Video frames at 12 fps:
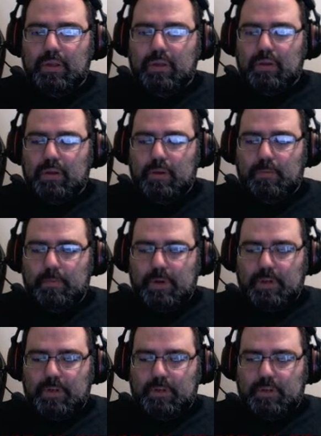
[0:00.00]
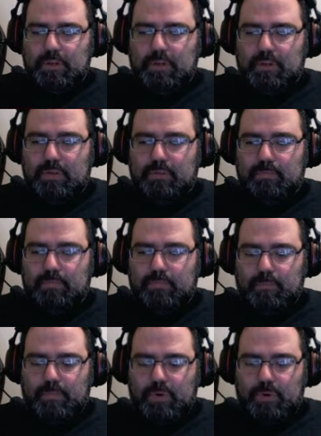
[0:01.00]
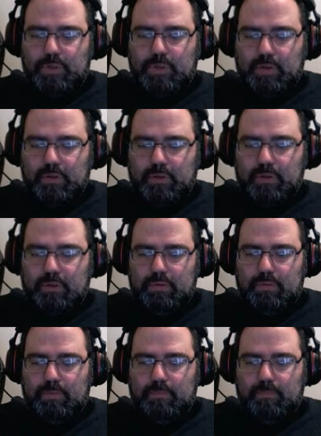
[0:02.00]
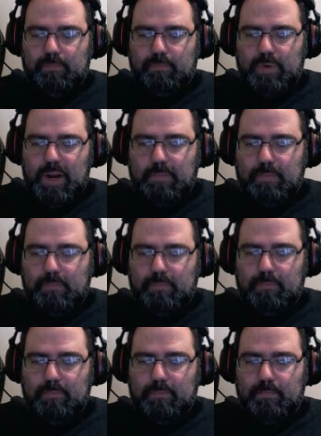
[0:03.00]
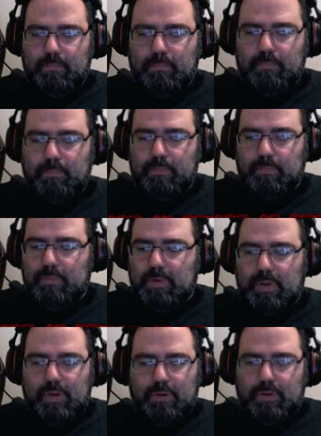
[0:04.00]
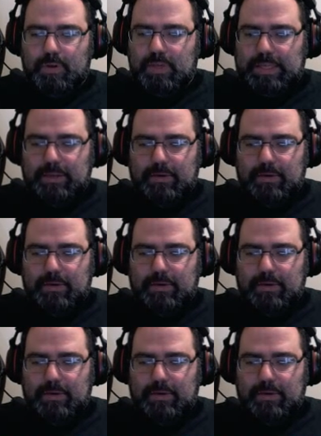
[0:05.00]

Huber monsters. Approaching. Bribe them. They don't look like they're in